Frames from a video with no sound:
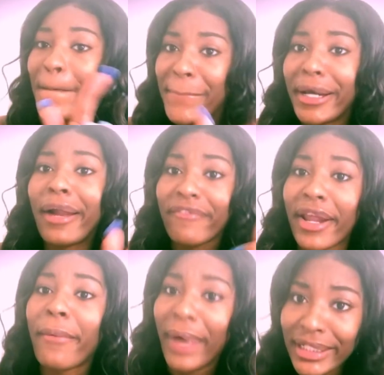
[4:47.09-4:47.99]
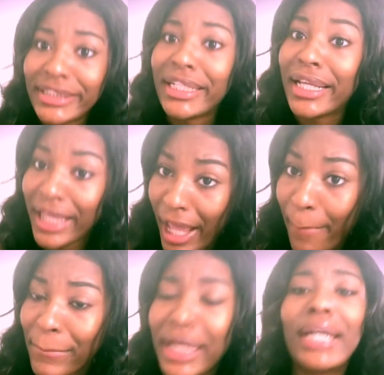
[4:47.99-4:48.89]
but I'm ready to watch it
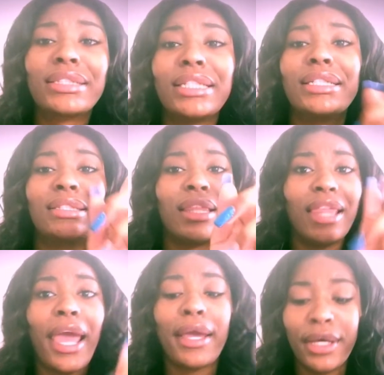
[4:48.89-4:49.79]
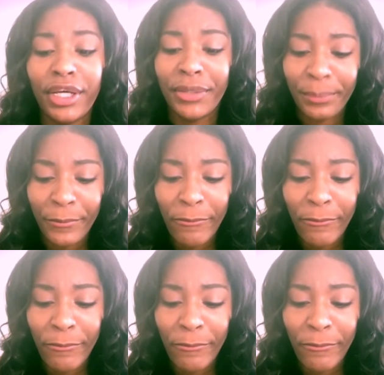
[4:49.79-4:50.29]
again because it is that good.